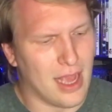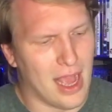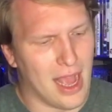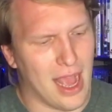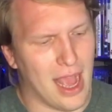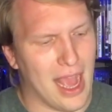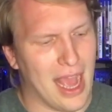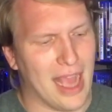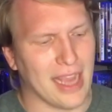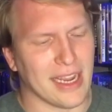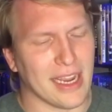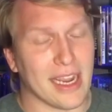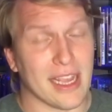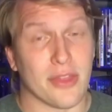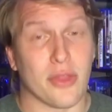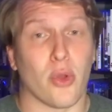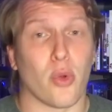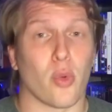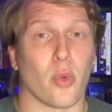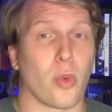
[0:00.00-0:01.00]
You
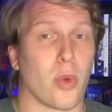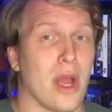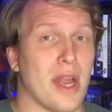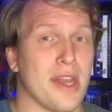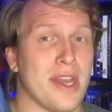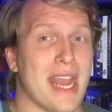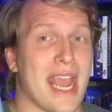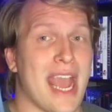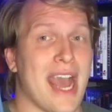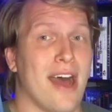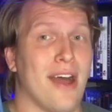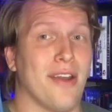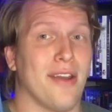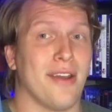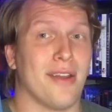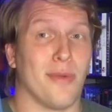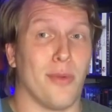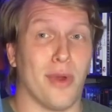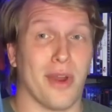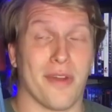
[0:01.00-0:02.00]
get The
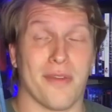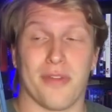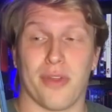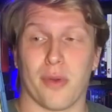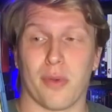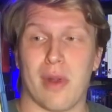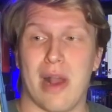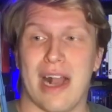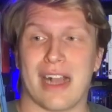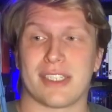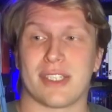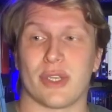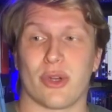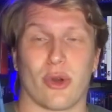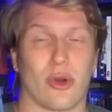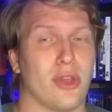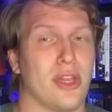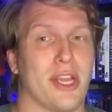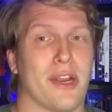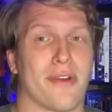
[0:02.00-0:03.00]
Rundown, one of The Rock's
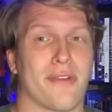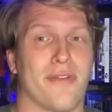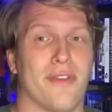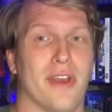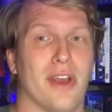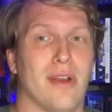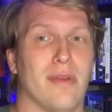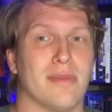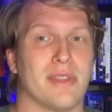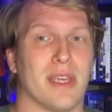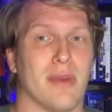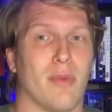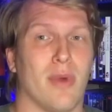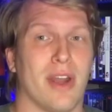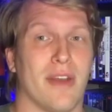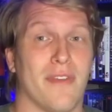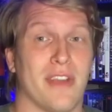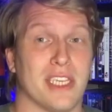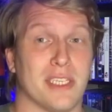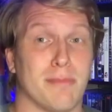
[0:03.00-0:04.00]
earlier films and
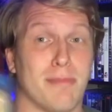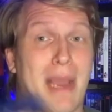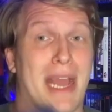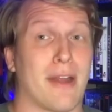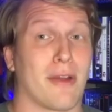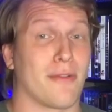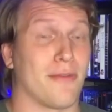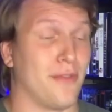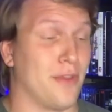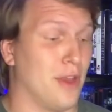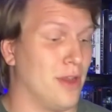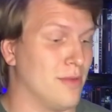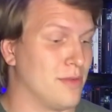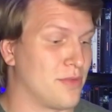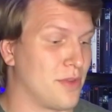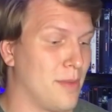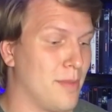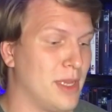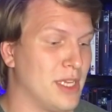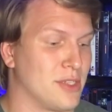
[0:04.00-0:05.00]
one of his better films
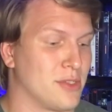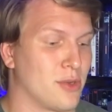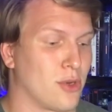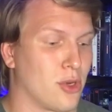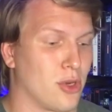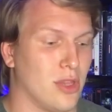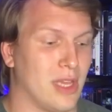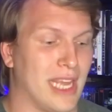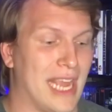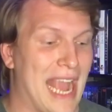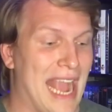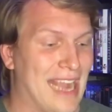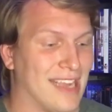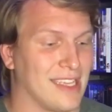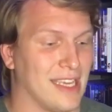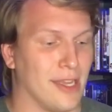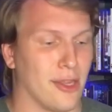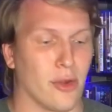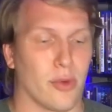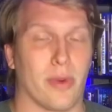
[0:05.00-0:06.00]
from his early
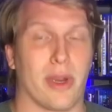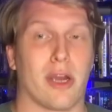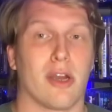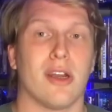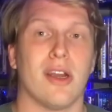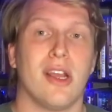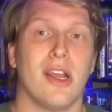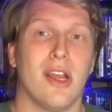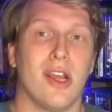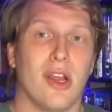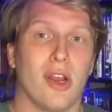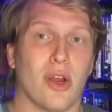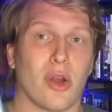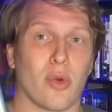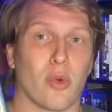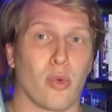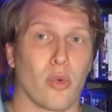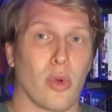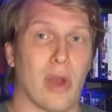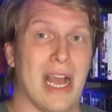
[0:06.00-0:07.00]
acting career.
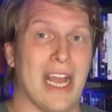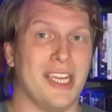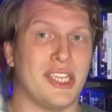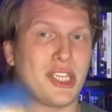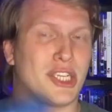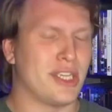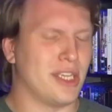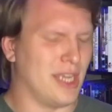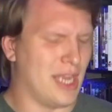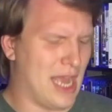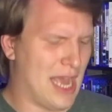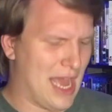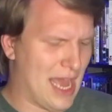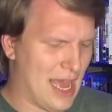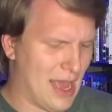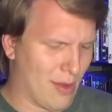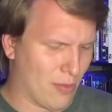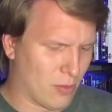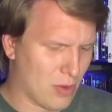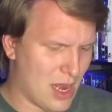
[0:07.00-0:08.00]
Rush,
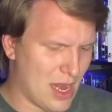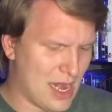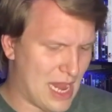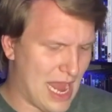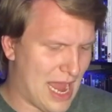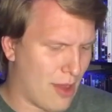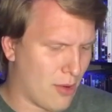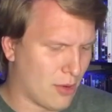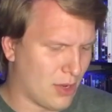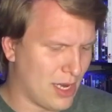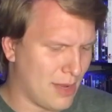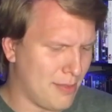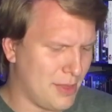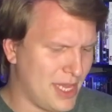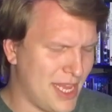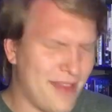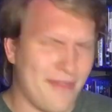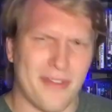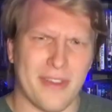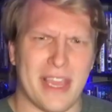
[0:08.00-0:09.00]
Ron Howard, I
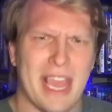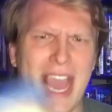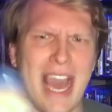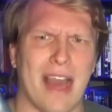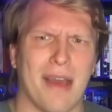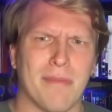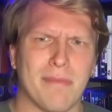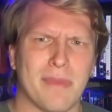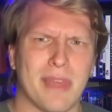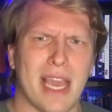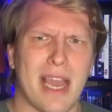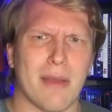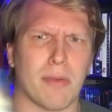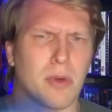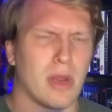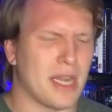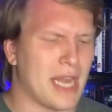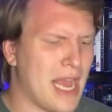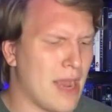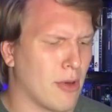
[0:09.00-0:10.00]
believe? Yeah,
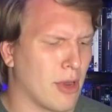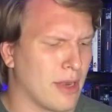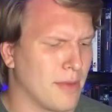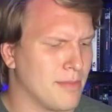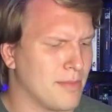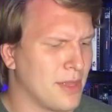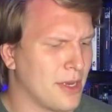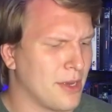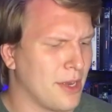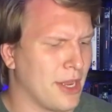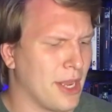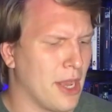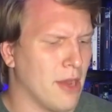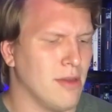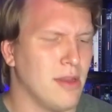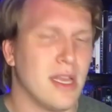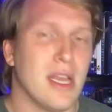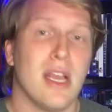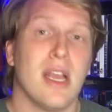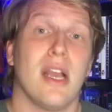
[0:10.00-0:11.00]
Ron Howard. There you
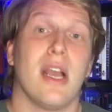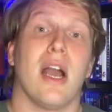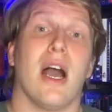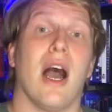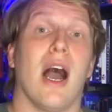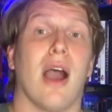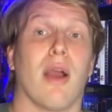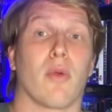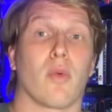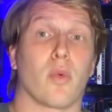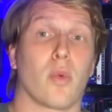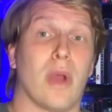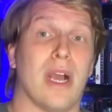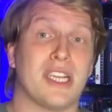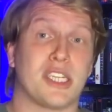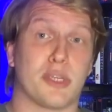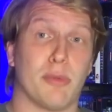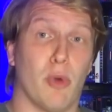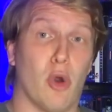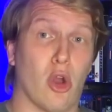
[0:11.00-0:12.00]
go.
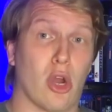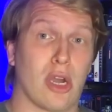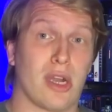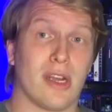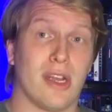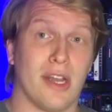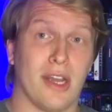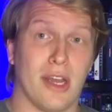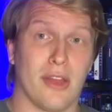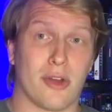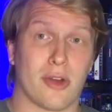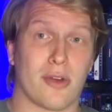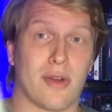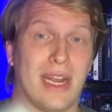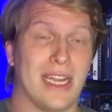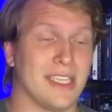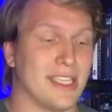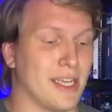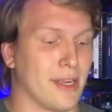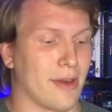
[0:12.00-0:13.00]
Rushmore, another
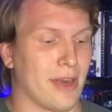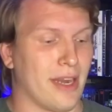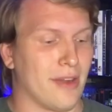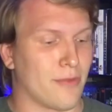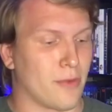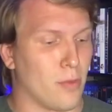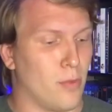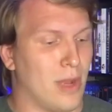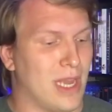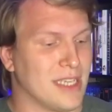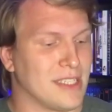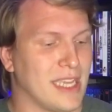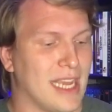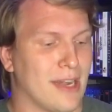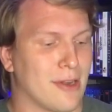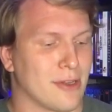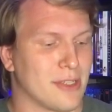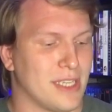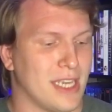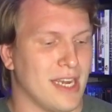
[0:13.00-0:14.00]
Criterion from Wes
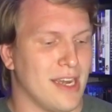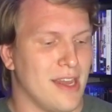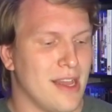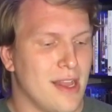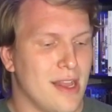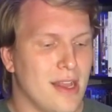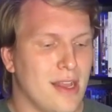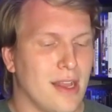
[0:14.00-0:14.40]
Anderson.